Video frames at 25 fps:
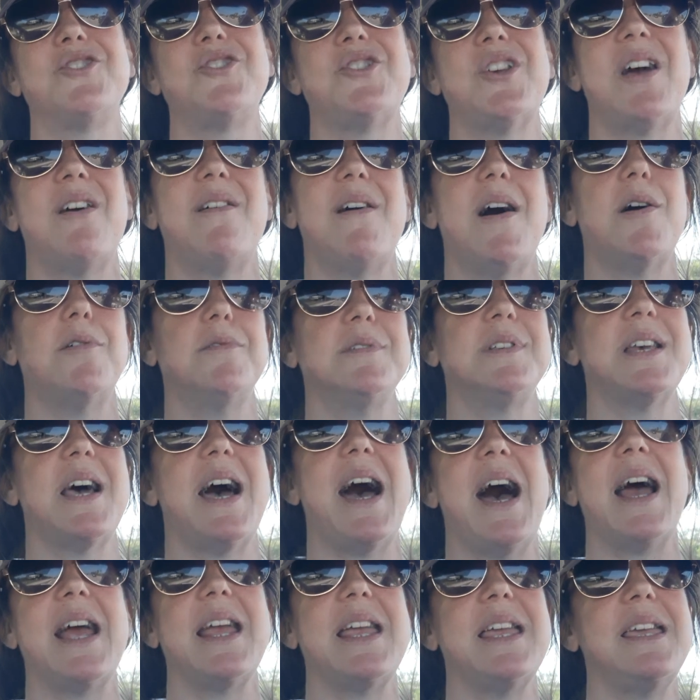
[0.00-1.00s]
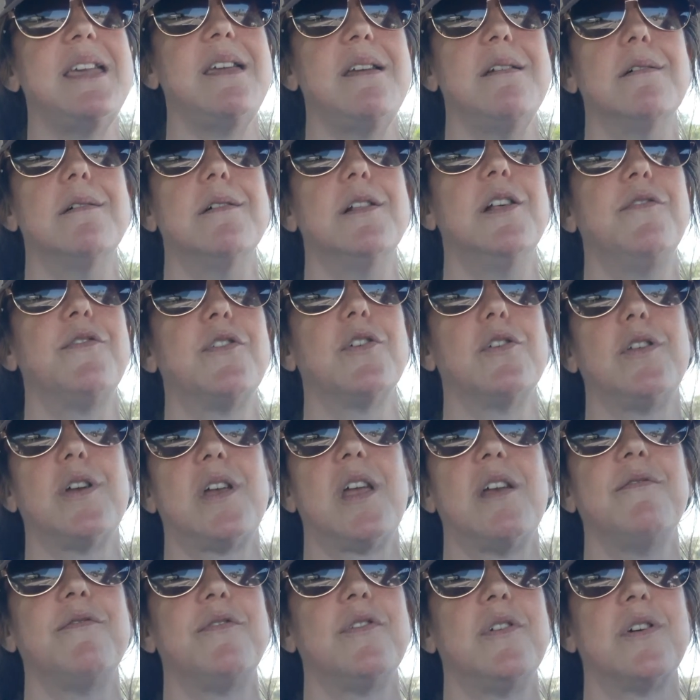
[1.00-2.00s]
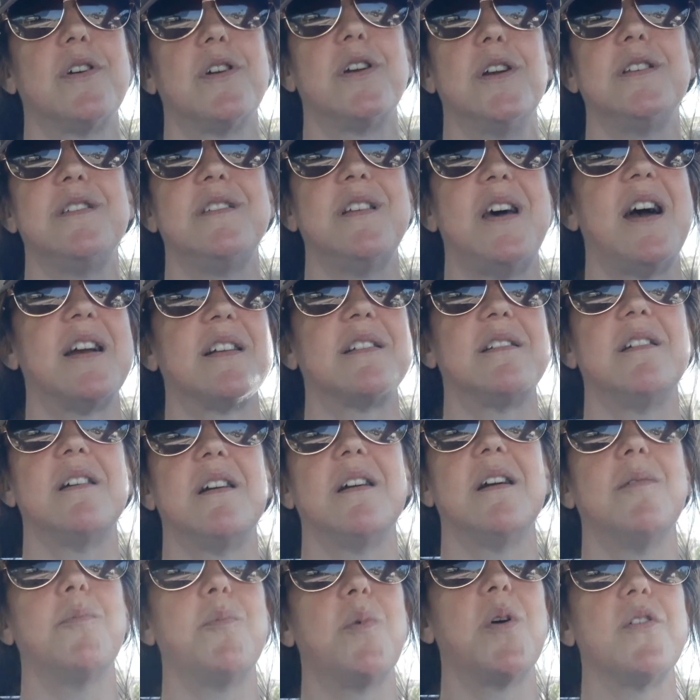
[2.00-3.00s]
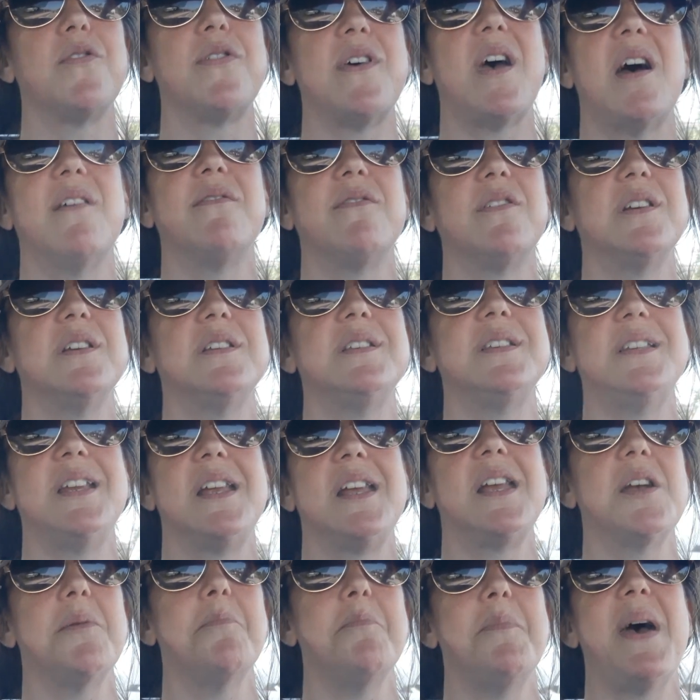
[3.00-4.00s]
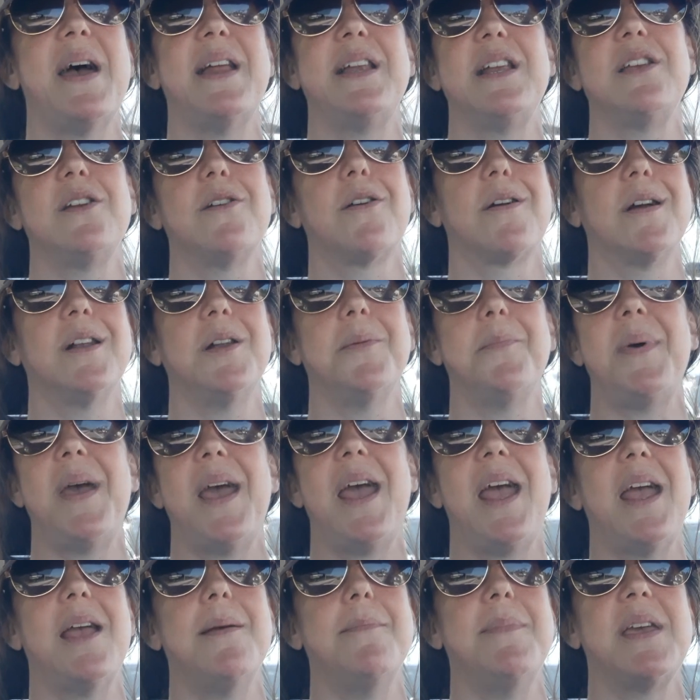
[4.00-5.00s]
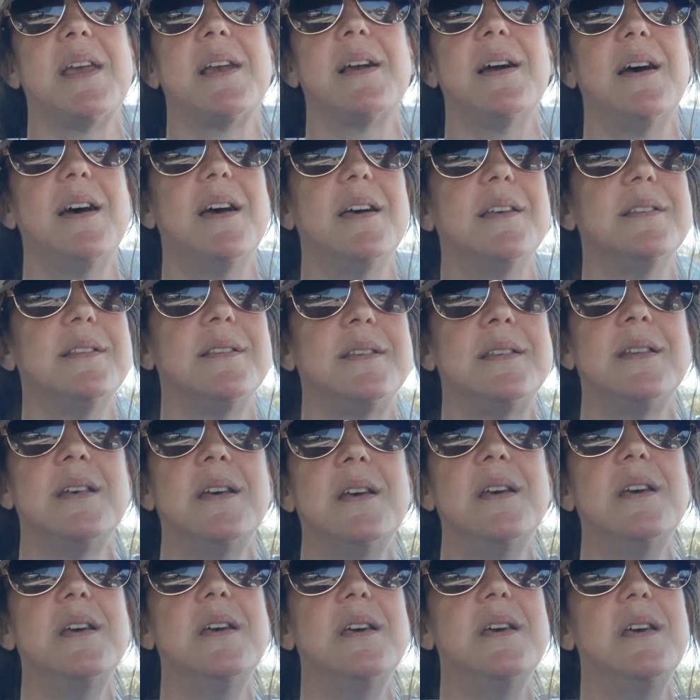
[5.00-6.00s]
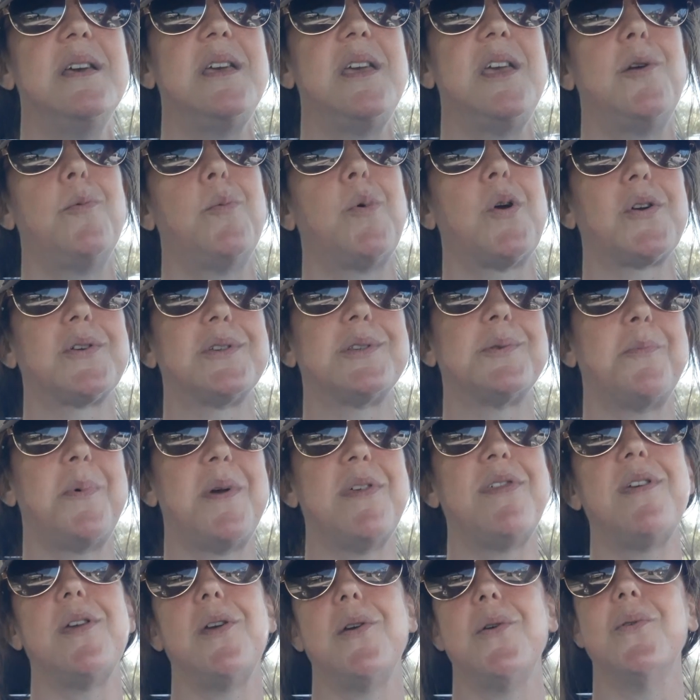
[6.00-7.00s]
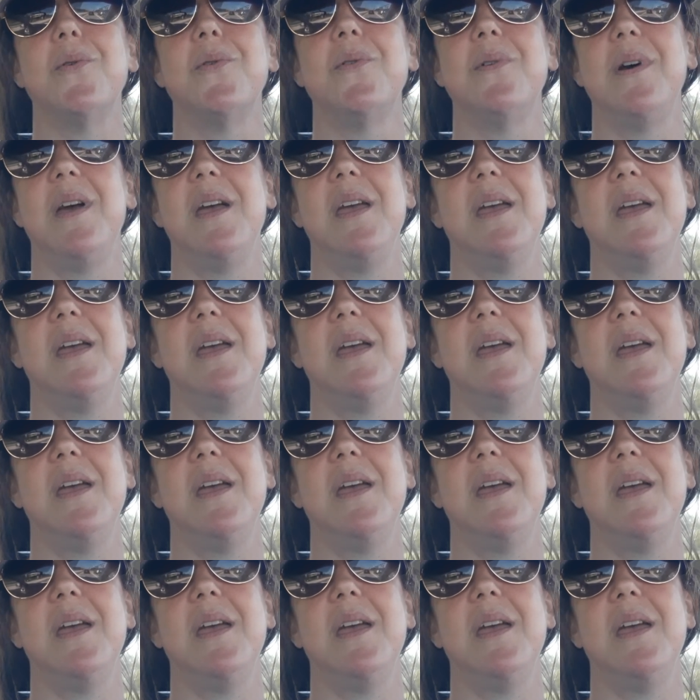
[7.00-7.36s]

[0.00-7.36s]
Shout out to iHeal if you're looking for a good doctor, worth every stinking penny you're going to pay, because he works with you.